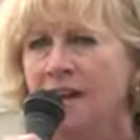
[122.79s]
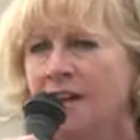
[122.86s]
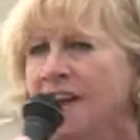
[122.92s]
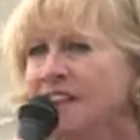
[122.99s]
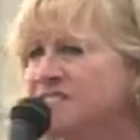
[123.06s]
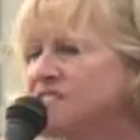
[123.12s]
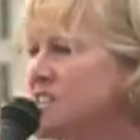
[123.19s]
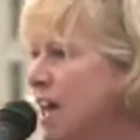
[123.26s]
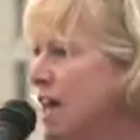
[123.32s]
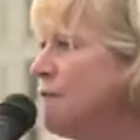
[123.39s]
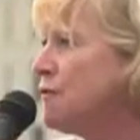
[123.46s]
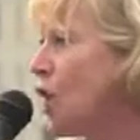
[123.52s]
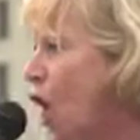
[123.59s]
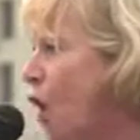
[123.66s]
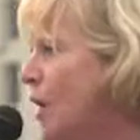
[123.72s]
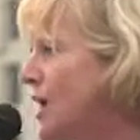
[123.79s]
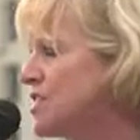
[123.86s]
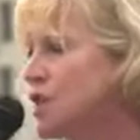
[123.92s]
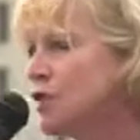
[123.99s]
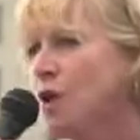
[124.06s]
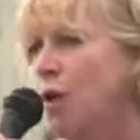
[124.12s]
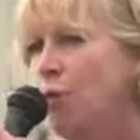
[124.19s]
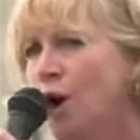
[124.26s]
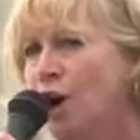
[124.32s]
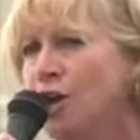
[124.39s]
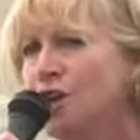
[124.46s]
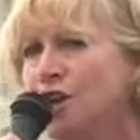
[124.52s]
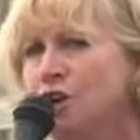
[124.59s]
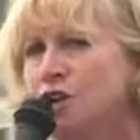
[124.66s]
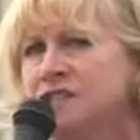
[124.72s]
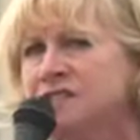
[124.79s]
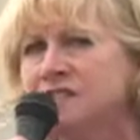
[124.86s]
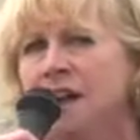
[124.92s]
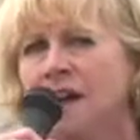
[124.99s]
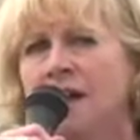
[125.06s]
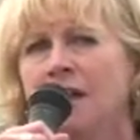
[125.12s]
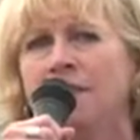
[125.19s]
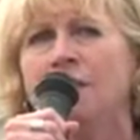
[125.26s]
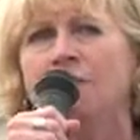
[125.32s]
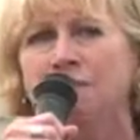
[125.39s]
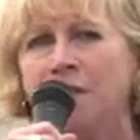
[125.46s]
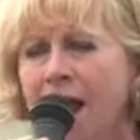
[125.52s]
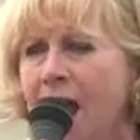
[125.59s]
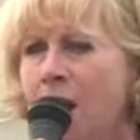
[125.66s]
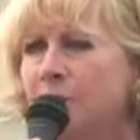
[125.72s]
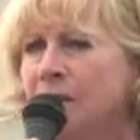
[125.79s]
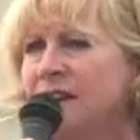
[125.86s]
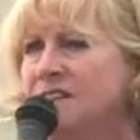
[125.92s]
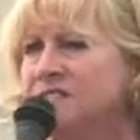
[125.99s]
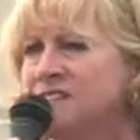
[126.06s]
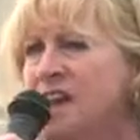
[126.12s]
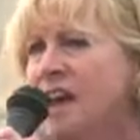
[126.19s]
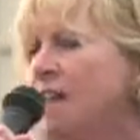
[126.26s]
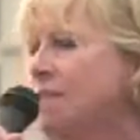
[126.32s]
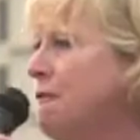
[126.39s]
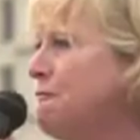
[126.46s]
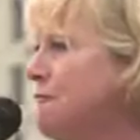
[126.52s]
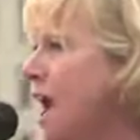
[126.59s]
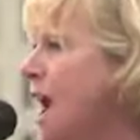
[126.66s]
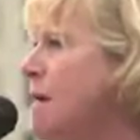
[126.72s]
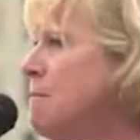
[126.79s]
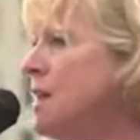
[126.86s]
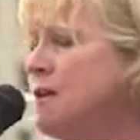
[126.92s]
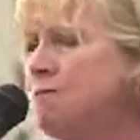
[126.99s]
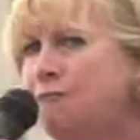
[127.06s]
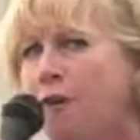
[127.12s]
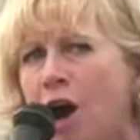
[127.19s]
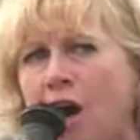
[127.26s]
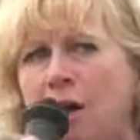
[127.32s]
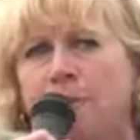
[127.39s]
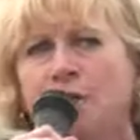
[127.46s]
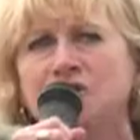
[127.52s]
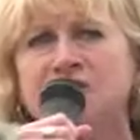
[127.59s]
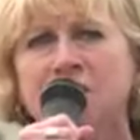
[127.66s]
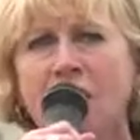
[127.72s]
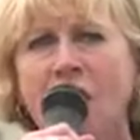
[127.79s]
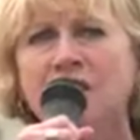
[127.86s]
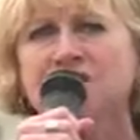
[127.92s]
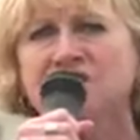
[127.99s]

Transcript: instead of going to the workers, the families, and the family farmers in our